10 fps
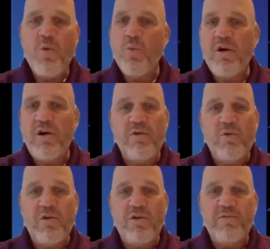
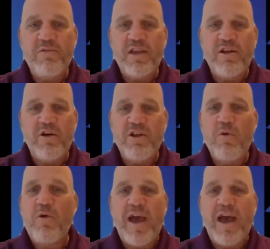We'll you
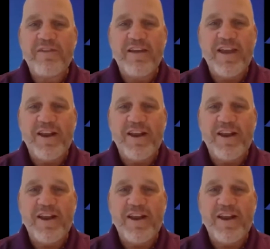won't have to use